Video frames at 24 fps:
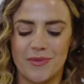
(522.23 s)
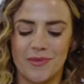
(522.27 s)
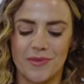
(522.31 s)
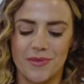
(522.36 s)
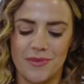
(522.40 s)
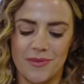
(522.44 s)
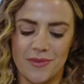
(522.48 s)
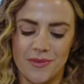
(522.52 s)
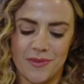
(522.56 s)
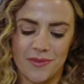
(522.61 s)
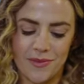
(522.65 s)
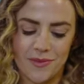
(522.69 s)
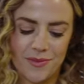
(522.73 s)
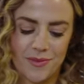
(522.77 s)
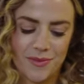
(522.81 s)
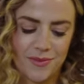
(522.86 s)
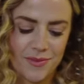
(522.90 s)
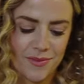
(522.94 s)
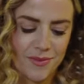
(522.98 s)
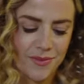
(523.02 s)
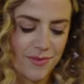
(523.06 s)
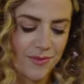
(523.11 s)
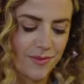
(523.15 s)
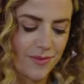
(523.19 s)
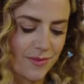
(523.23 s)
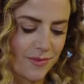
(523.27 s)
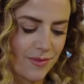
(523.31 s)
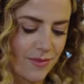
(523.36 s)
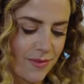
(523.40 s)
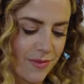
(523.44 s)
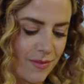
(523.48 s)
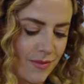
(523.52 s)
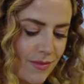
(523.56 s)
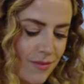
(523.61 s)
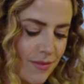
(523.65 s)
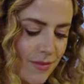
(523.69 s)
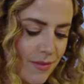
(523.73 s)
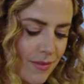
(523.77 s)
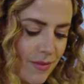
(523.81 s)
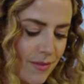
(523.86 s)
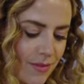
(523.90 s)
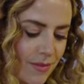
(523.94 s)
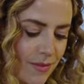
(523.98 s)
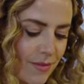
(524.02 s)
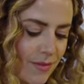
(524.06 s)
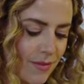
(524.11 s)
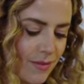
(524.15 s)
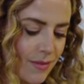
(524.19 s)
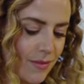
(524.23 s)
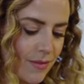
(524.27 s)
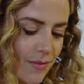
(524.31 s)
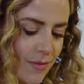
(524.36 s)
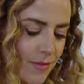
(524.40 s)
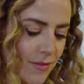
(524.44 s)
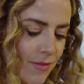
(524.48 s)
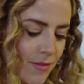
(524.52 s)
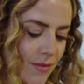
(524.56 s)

(no one is talking)